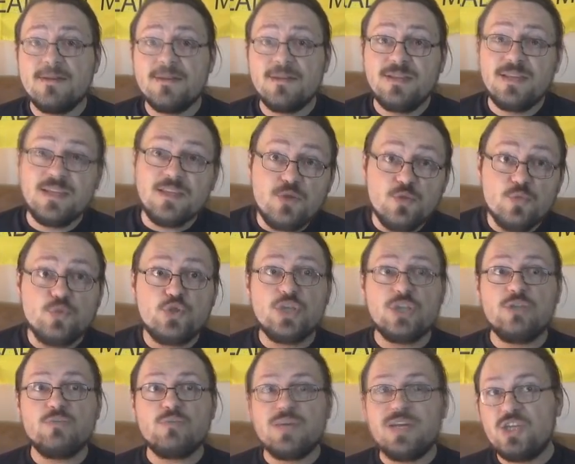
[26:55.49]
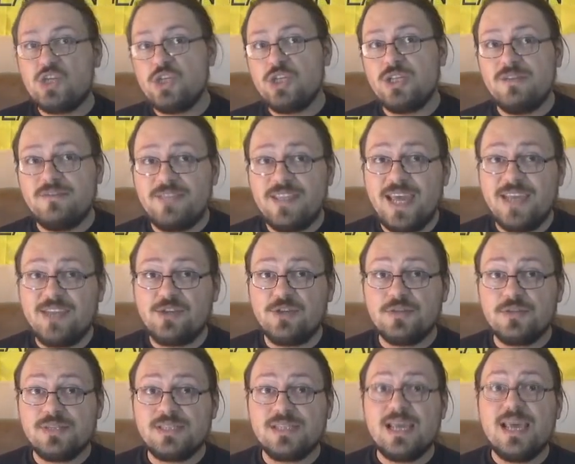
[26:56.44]
the new generation of
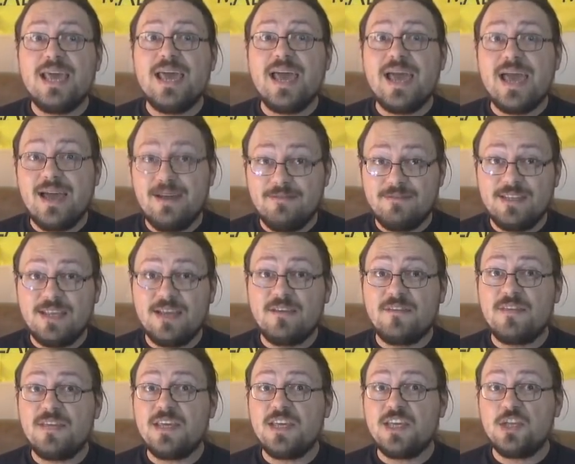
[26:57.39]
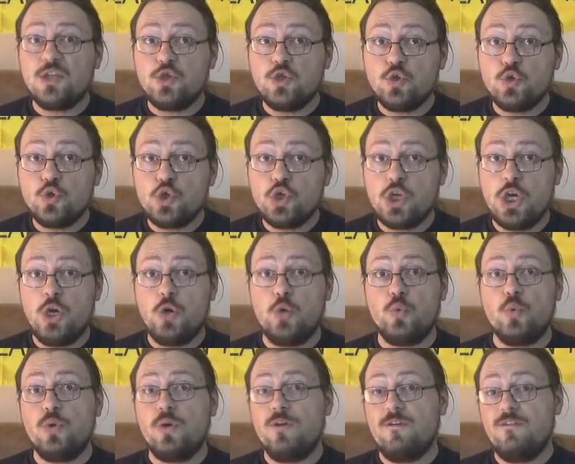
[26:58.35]
debtors have nothing to
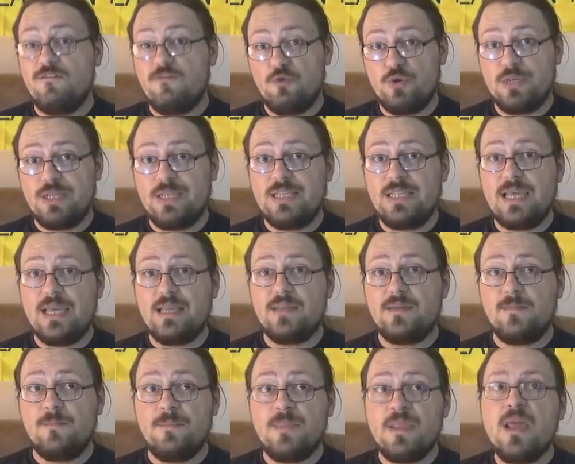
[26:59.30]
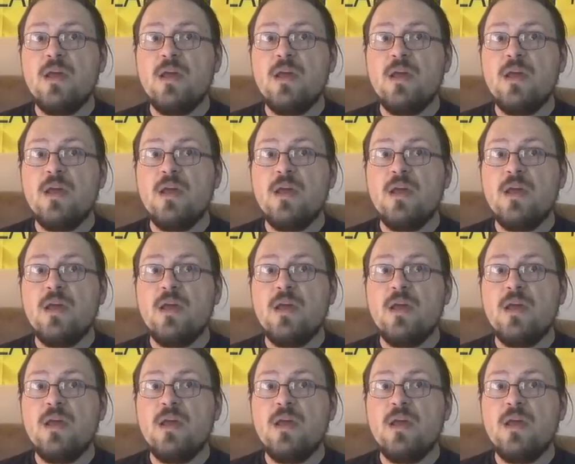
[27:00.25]
show for the debt,